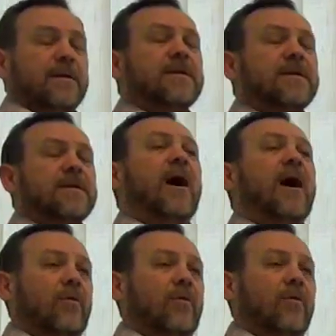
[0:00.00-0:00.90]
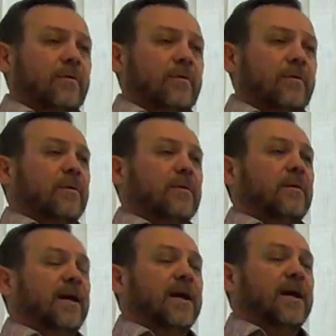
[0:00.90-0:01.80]
Now
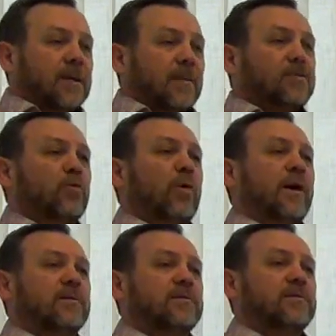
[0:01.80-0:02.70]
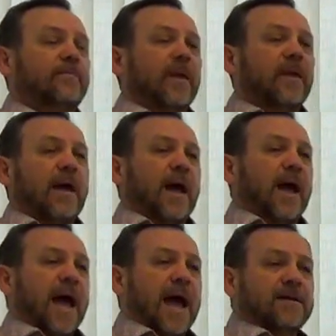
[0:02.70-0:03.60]
it's up to us.
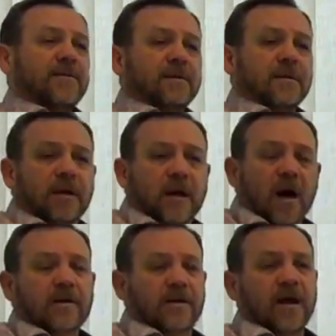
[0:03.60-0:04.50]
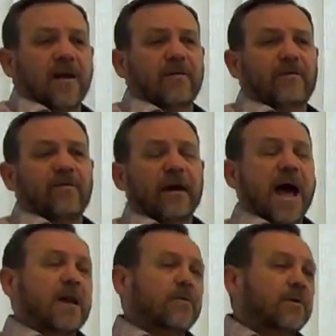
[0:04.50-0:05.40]
As God gave
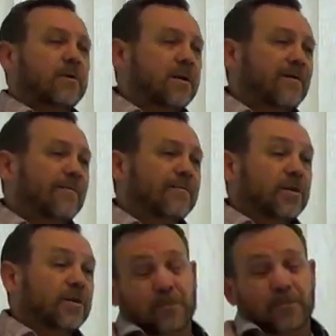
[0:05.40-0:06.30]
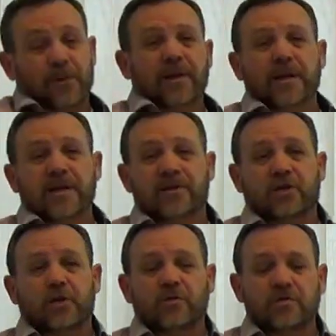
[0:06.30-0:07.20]
Adam and Eve the ability to
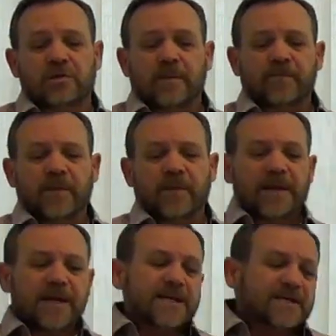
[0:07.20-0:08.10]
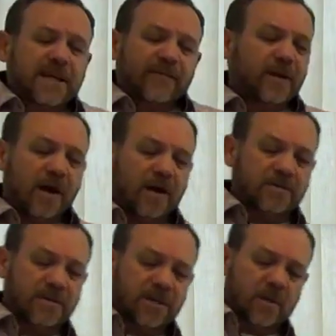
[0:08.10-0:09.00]
choose, He's given
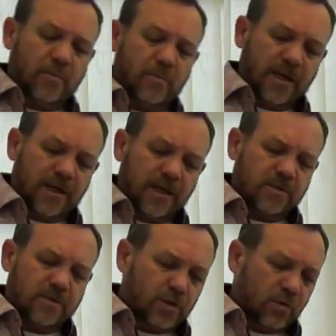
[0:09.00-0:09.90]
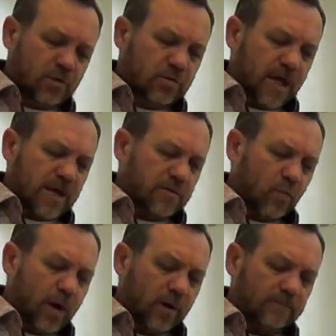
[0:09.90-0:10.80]
us the ability to choose as
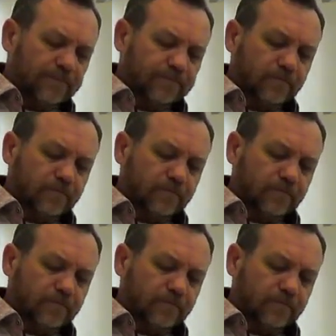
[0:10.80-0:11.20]
well.